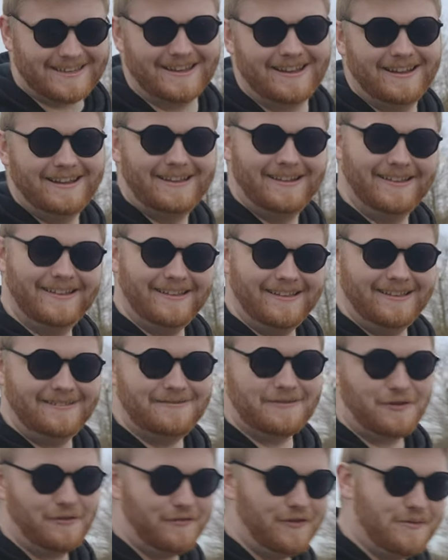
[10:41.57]
it.
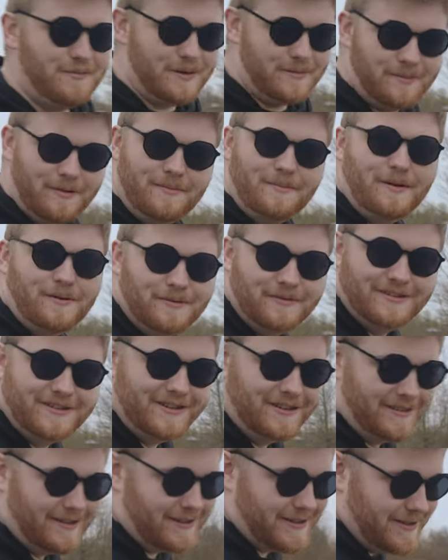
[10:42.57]
We've got a few people that might want to
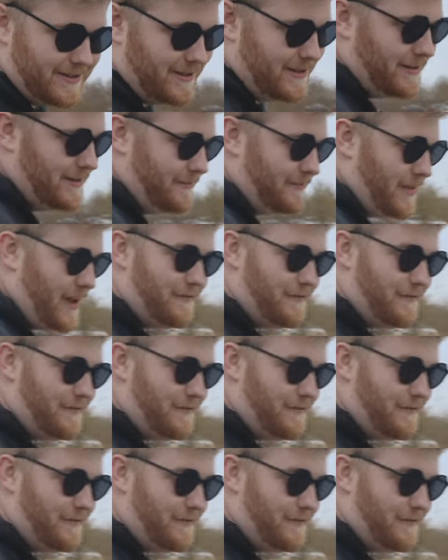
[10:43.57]
see this, so.